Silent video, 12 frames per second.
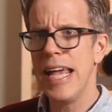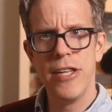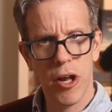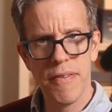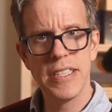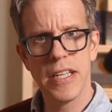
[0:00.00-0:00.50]

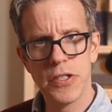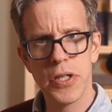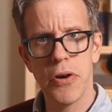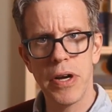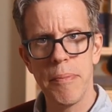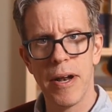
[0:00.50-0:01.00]
and then all of a sudden
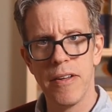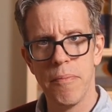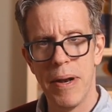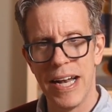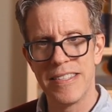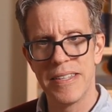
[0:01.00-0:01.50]
30
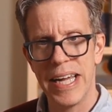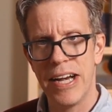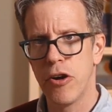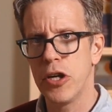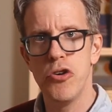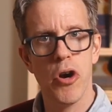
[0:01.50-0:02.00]
minute, minutes
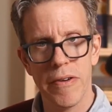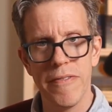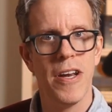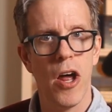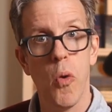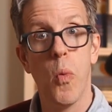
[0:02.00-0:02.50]
later, you don't
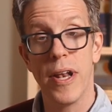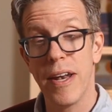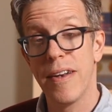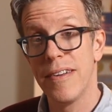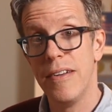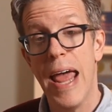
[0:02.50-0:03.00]
even know what